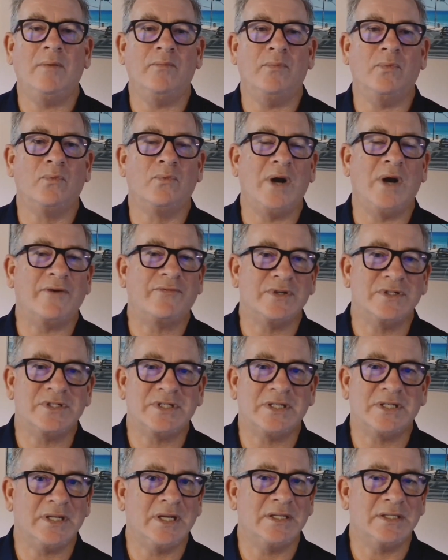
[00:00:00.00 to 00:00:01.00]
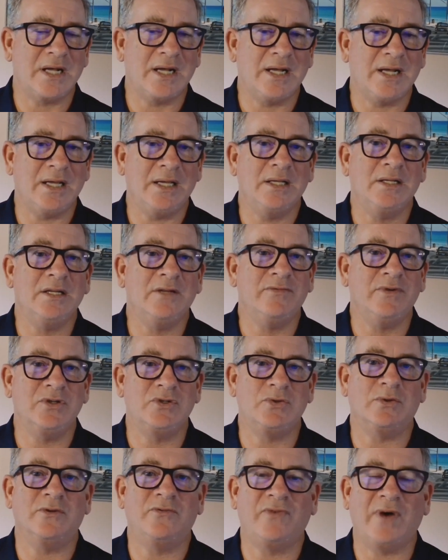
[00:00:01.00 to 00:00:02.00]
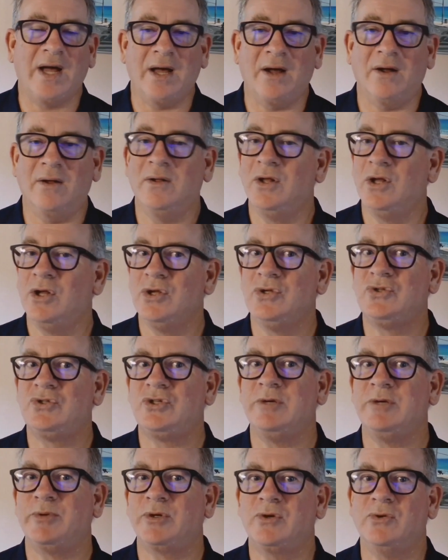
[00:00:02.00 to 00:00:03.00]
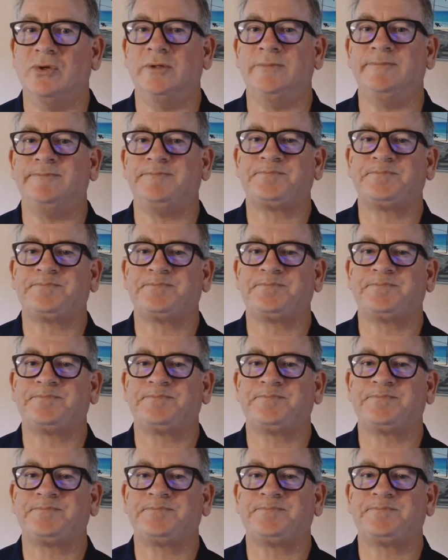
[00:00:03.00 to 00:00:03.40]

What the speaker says: reference as an individual file. Super cool.